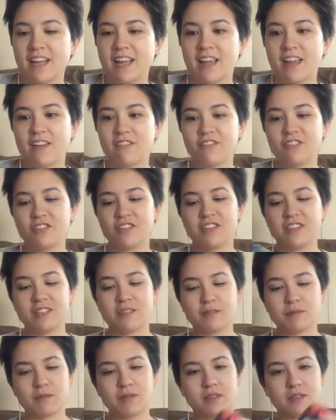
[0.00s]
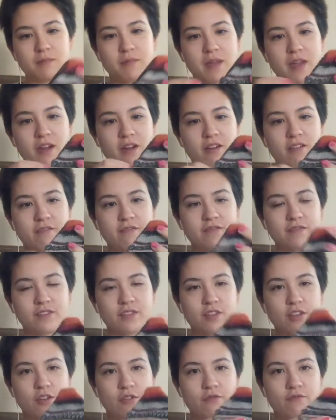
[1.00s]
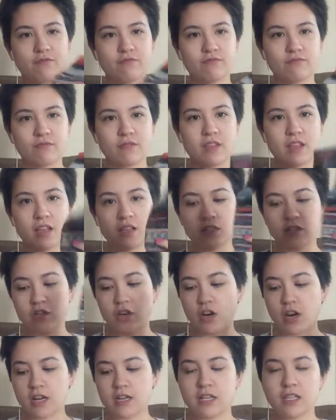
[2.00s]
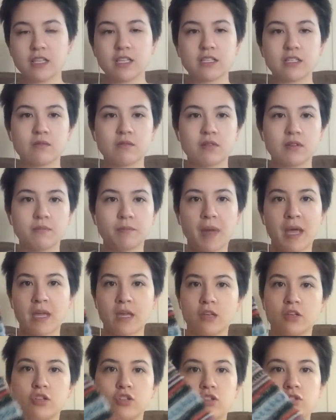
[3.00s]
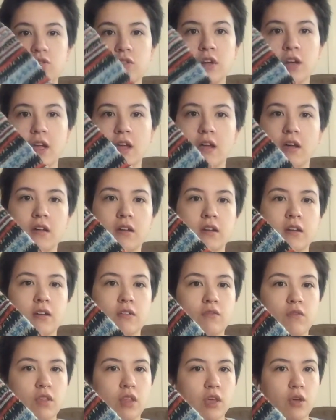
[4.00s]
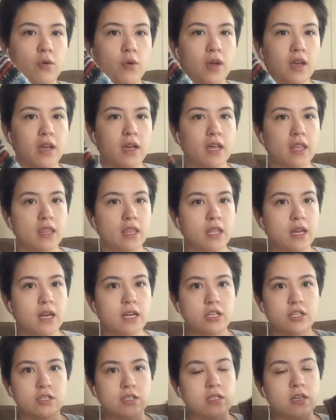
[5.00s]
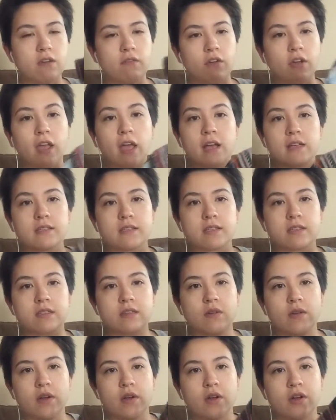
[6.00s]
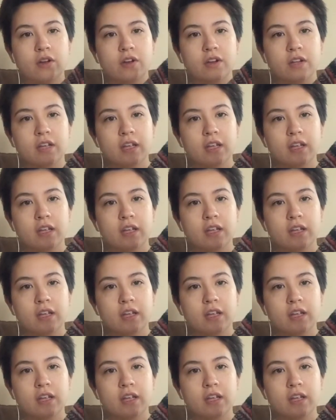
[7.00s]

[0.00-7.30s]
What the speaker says: after this pair. So I did this one back in June, and I got it done really quick, and then I just never cast this one on,